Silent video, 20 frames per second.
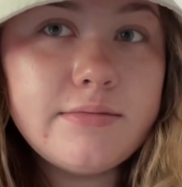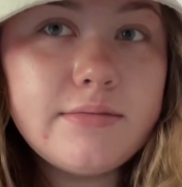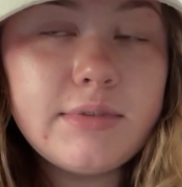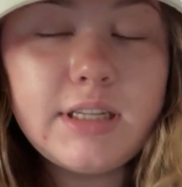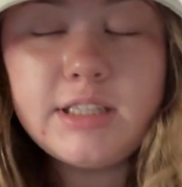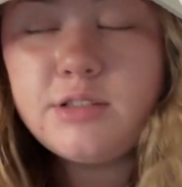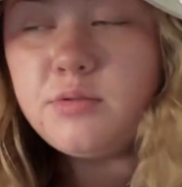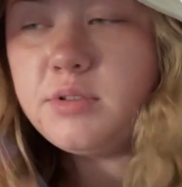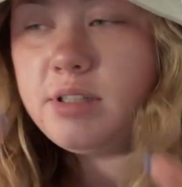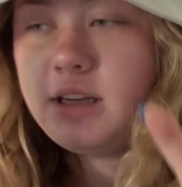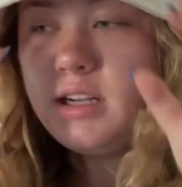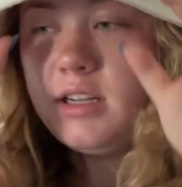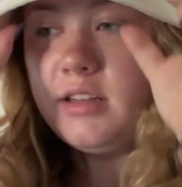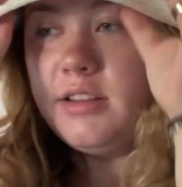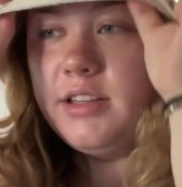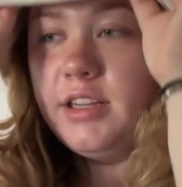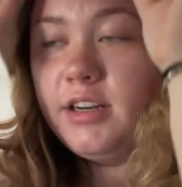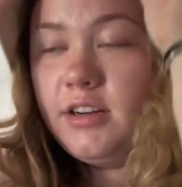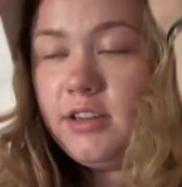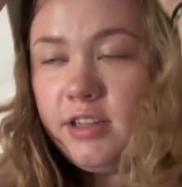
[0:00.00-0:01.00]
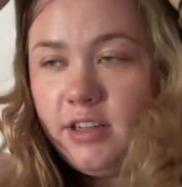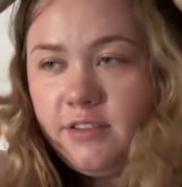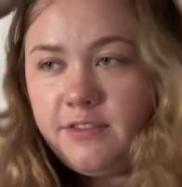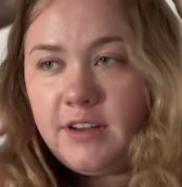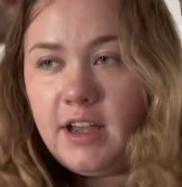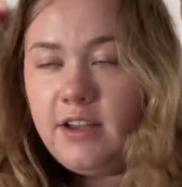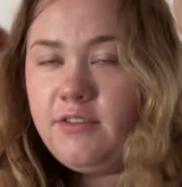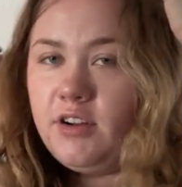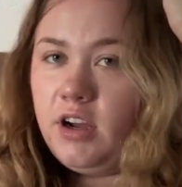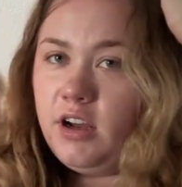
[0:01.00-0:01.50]
this was like literally
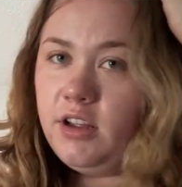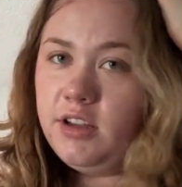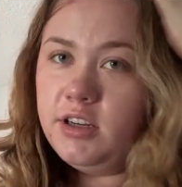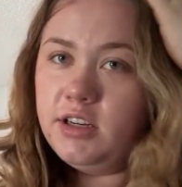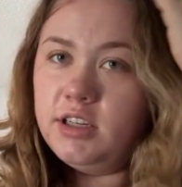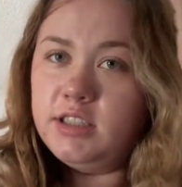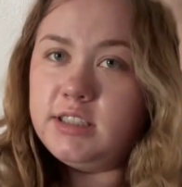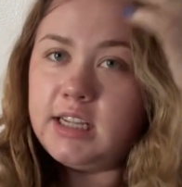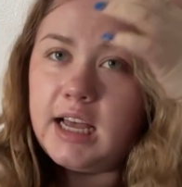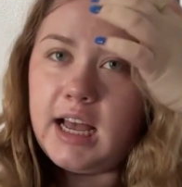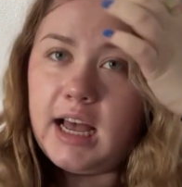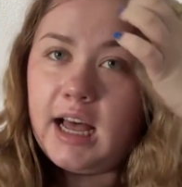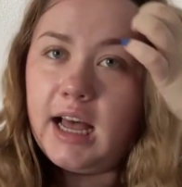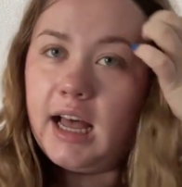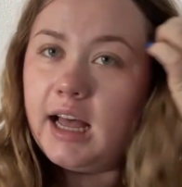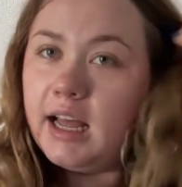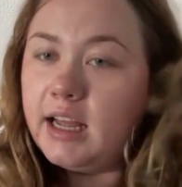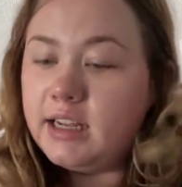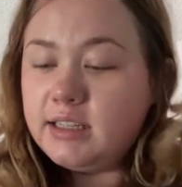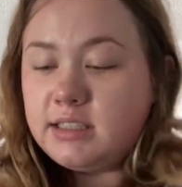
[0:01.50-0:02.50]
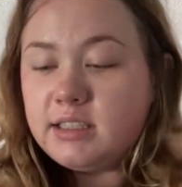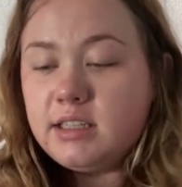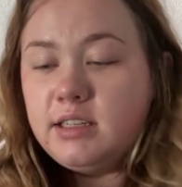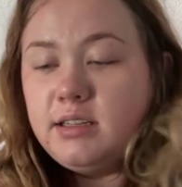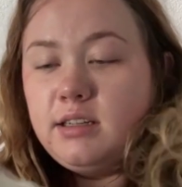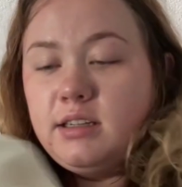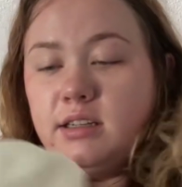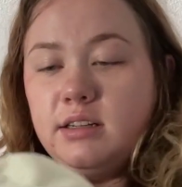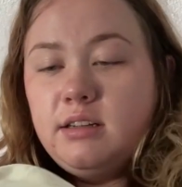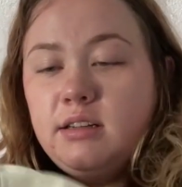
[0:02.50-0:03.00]
five dollars at
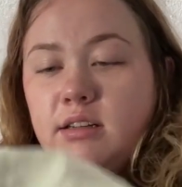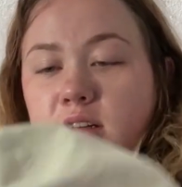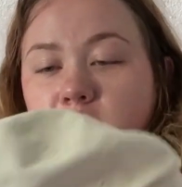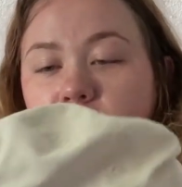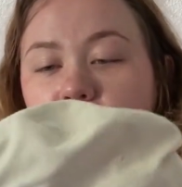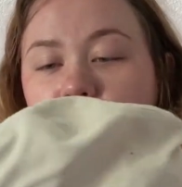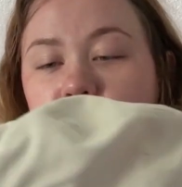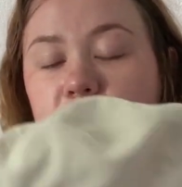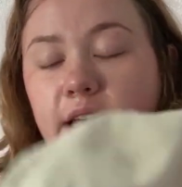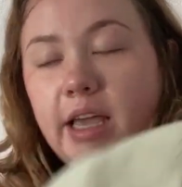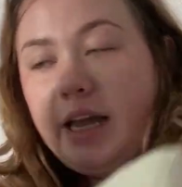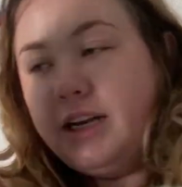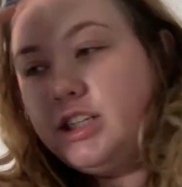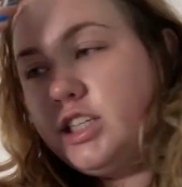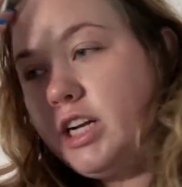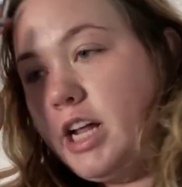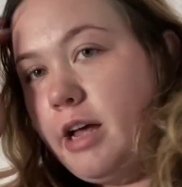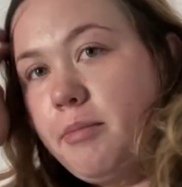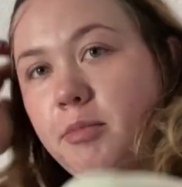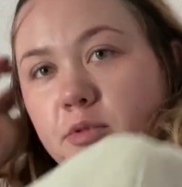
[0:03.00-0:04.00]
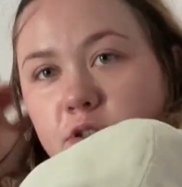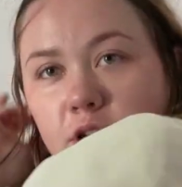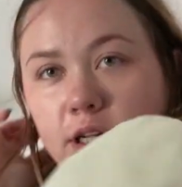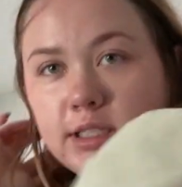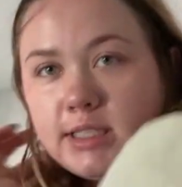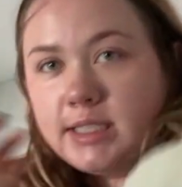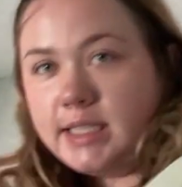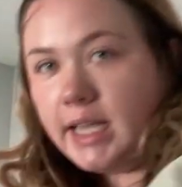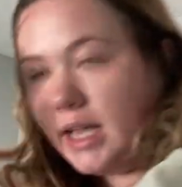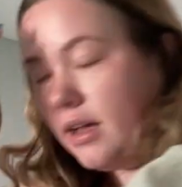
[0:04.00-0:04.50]
h&m it was
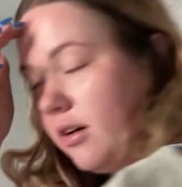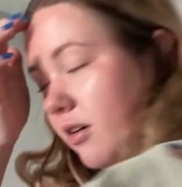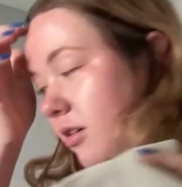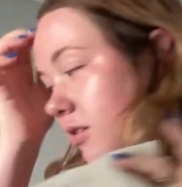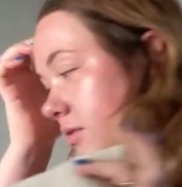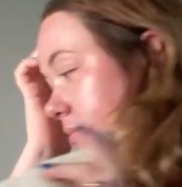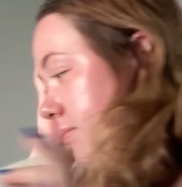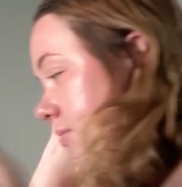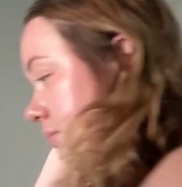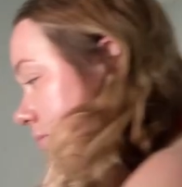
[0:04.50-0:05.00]
on sale